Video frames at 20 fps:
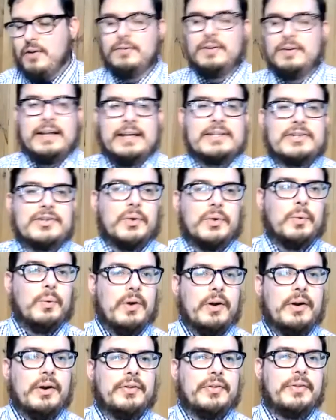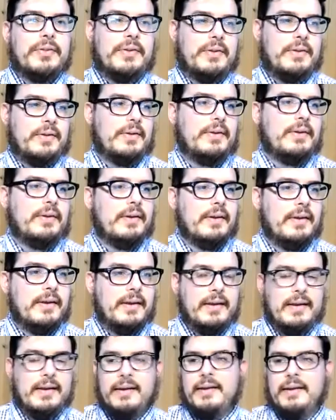of little worth
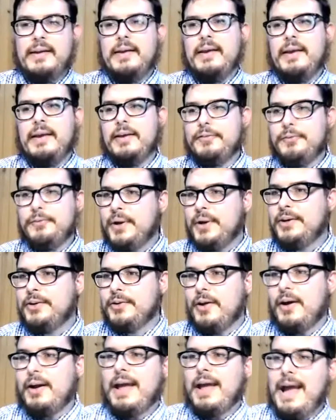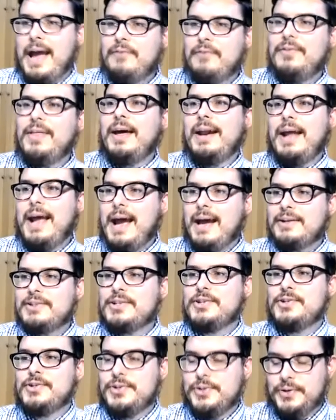if we do not have that
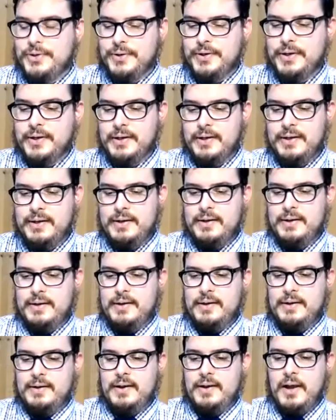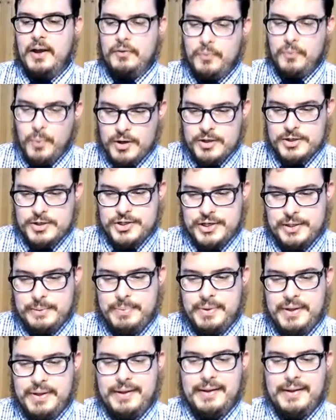attitude of worship